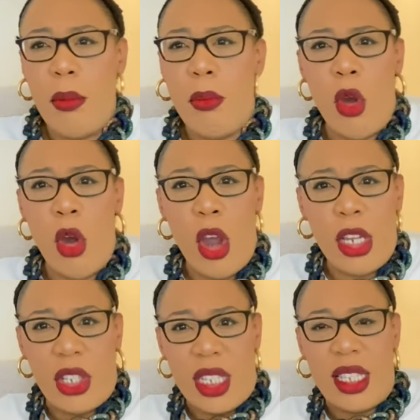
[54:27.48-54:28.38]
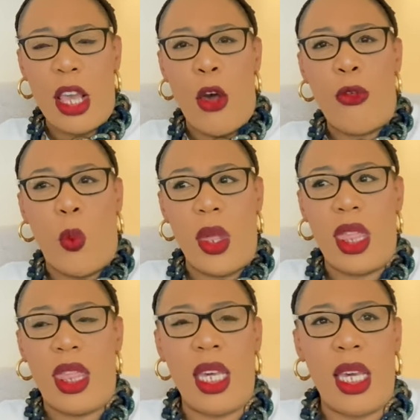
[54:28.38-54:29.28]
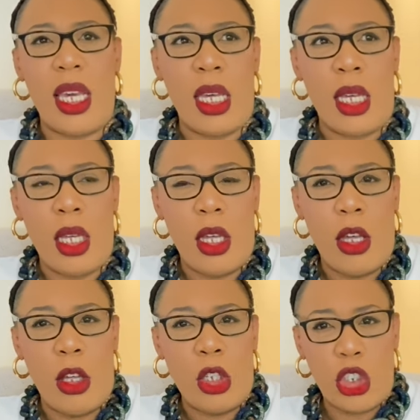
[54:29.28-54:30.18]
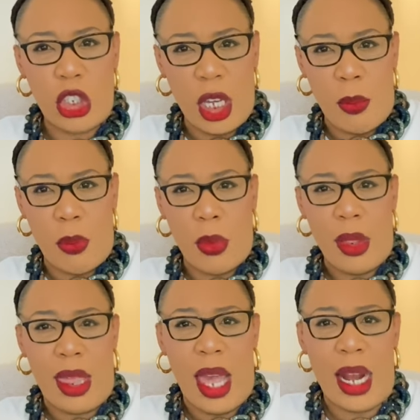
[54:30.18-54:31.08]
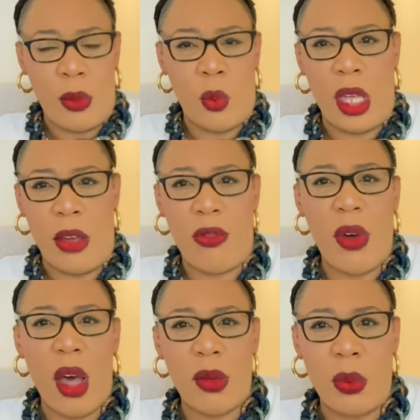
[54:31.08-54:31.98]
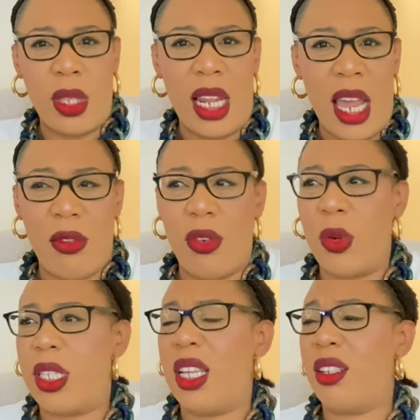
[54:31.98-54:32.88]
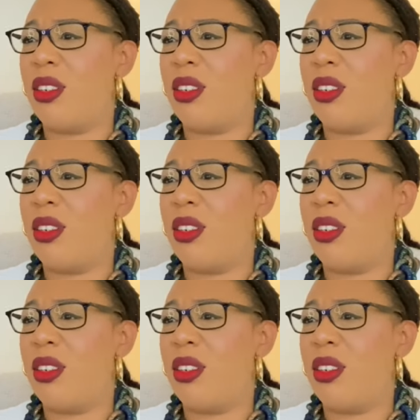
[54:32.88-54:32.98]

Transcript: merged itself with the ship that they found it with the light force. I